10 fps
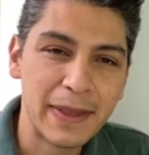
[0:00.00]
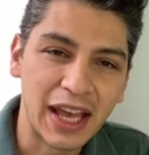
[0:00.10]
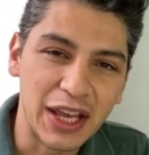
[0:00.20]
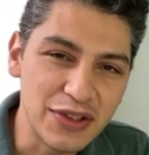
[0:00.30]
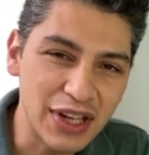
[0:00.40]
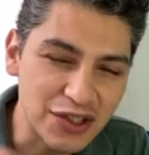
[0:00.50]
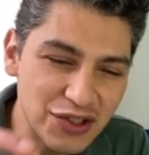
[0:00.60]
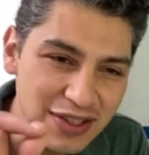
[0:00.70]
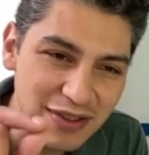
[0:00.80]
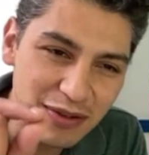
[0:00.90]
can you talk
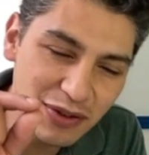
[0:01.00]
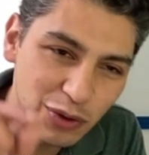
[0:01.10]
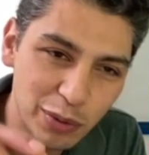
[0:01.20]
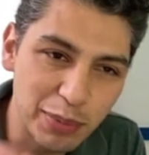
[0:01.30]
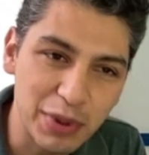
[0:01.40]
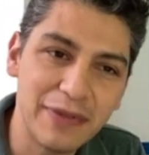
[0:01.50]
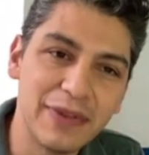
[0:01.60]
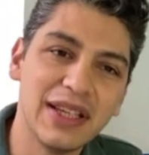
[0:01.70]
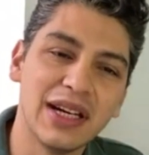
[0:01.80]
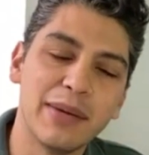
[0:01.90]
just super
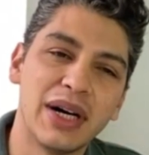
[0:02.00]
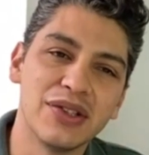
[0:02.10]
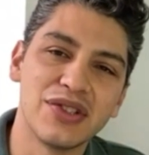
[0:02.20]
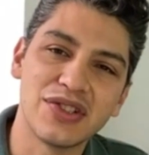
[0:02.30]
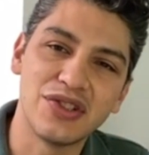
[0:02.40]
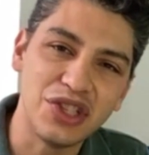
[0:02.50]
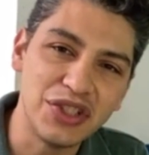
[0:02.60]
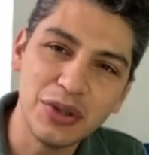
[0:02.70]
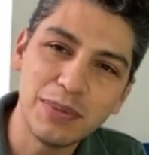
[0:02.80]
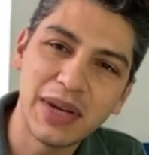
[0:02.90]
briefly about just
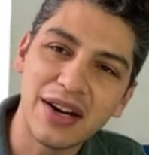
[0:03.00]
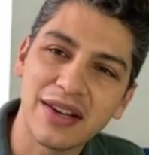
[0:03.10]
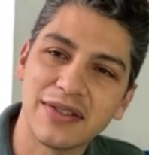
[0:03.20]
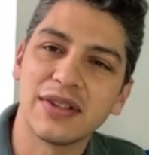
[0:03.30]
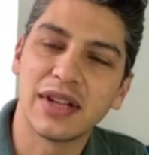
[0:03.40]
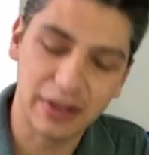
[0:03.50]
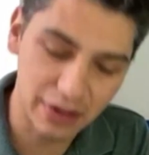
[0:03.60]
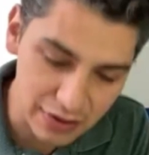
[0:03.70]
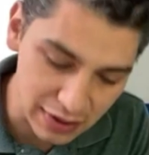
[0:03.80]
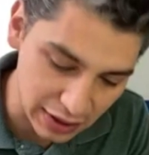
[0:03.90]
G-tube care? Because
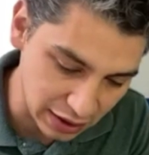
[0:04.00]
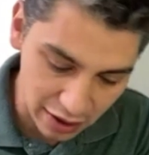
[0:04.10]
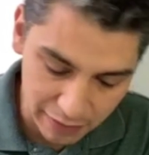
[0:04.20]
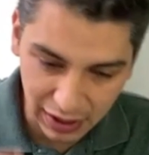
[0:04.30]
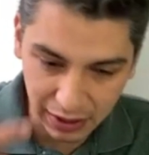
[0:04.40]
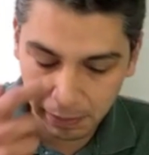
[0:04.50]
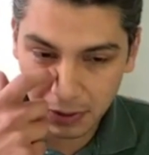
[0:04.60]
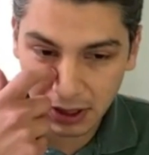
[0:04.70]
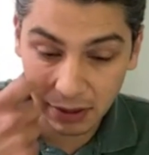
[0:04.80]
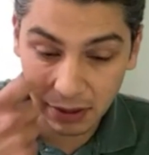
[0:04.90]
there's a lot of
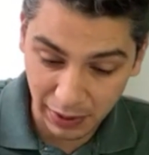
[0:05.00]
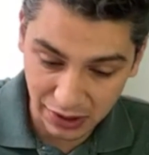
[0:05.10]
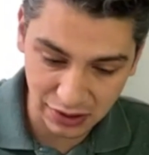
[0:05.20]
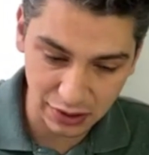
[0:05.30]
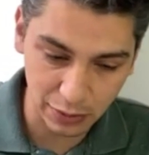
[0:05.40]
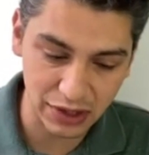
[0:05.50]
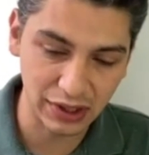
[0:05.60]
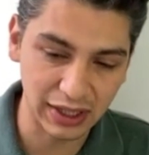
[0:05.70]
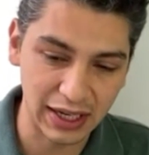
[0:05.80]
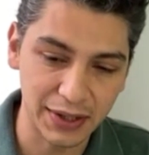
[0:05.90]
my patients are
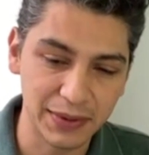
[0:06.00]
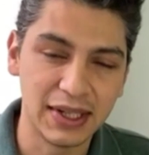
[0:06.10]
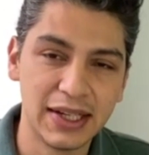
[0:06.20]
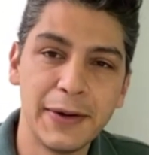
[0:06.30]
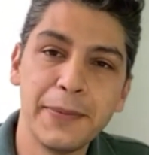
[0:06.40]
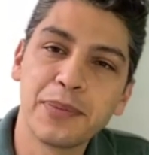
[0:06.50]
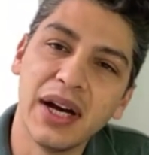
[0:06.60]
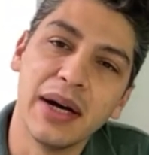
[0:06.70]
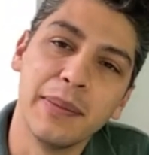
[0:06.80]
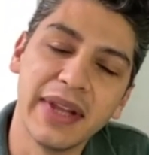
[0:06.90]
watching now.
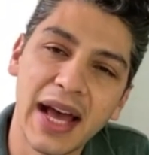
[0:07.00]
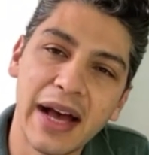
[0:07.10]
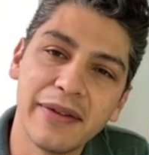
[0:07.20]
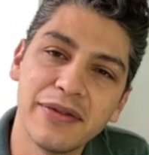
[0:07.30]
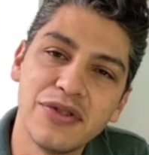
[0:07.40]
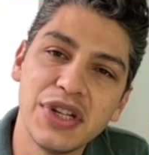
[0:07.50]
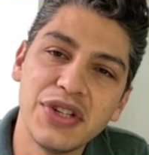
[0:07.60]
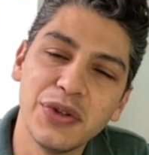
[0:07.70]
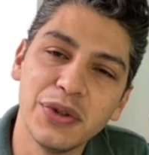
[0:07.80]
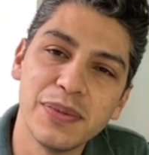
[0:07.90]
They have
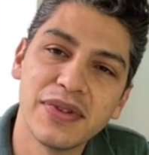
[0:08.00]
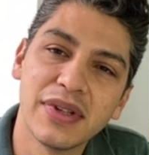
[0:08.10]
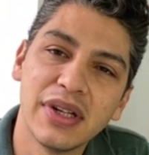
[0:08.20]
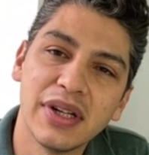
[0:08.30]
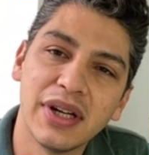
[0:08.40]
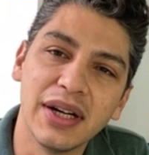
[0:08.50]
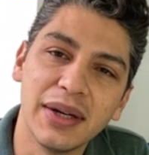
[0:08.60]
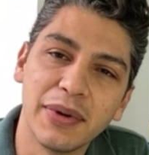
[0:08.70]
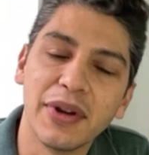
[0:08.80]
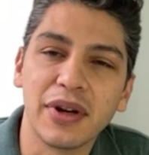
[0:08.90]
G-tubes,
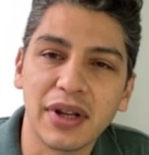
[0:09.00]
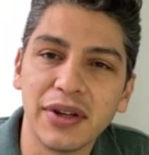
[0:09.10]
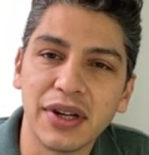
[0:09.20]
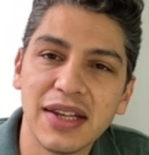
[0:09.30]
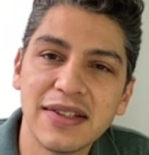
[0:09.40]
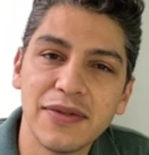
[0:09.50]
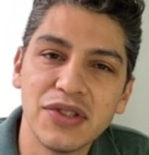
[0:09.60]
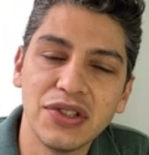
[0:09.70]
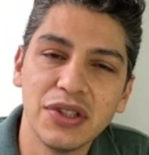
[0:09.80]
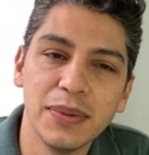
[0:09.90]
or their kids have
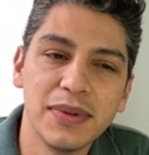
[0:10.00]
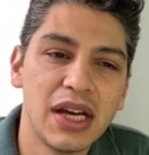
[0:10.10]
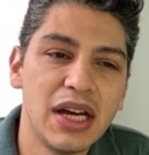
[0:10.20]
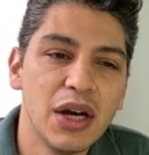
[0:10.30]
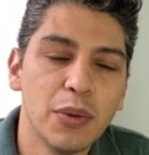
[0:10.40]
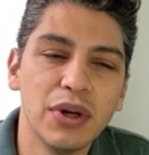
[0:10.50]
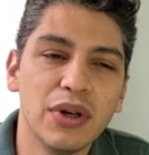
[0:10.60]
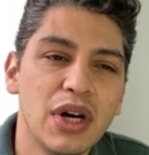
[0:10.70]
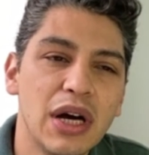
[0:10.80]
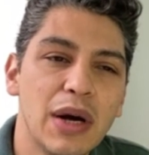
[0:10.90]
G-tubes. What
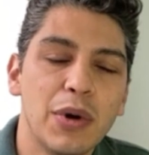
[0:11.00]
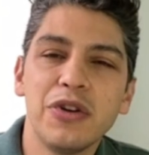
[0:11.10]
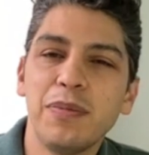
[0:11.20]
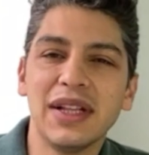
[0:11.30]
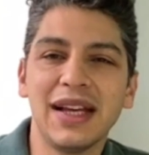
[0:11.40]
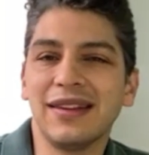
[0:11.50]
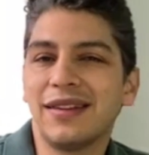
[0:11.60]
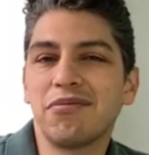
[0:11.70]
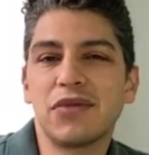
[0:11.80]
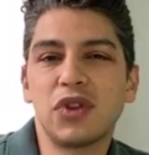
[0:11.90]
would be like
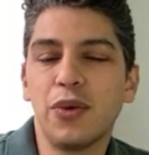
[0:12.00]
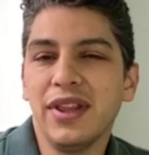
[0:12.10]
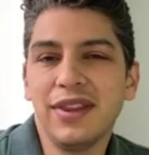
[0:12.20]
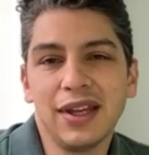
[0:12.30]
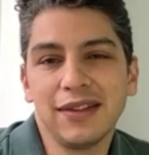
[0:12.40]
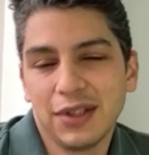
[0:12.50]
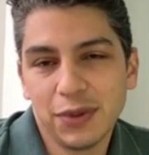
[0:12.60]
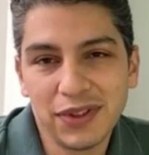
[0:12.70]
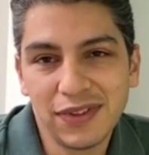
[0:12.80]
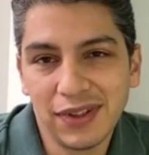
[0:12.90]
3 things that you
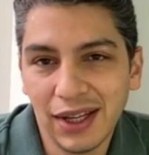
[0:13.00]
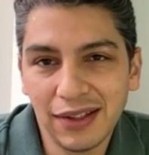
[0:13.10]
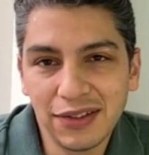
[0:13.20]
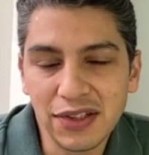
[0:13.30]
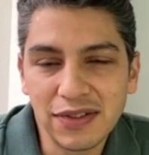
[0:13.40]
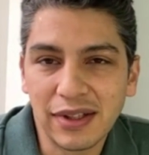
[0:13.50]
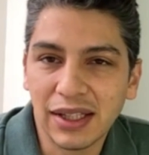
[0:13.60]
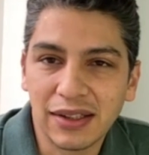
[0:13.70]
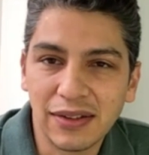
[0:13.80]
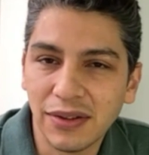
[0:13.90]
would say, just
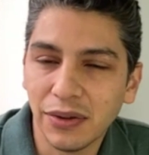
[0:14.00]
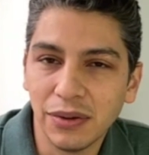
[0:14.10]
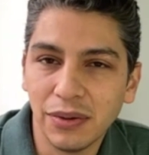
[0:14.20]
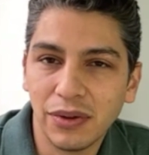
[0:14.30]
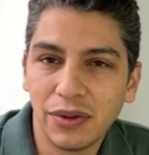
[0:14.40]
like to